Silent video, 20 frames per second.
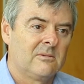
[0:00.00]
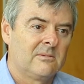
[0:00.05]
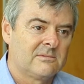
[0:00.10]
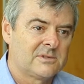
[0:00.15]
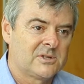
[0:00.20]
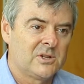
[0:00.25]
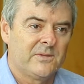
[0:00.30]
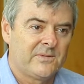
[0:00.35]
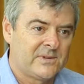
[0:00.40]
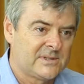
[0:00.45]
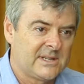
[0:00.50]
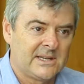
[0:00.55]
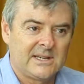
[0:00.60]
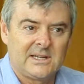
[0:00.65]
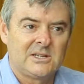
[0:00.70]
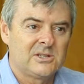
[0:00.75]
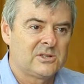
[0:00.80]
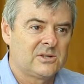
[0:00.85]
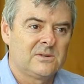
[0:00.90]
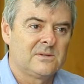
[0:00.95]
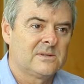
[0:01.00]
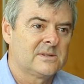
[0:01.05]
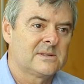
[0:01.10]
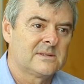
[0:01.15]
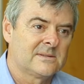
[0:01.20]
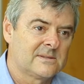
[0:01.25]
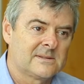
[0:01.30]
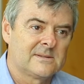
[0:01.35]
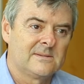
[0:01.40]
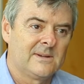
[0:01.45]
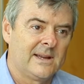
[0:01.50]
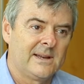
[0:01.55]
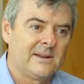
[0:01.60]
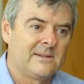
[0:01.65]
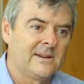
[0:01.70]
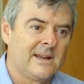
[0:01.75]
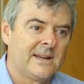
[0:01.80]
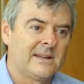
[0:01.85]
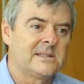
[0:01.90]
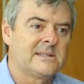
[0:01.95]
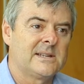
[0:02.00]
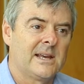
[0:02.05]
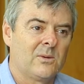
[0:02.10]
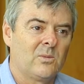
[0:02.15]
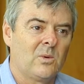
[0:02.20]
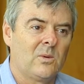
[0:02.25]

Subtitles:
surface any issues and understand